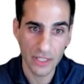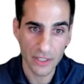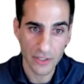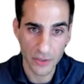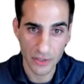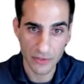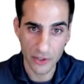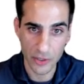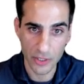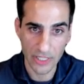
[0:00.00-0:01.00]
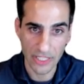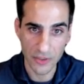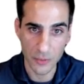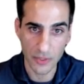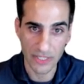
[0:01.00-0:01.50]
sort of
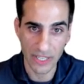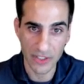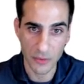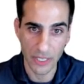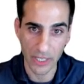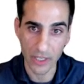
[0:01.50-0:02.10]
correlates with X-ray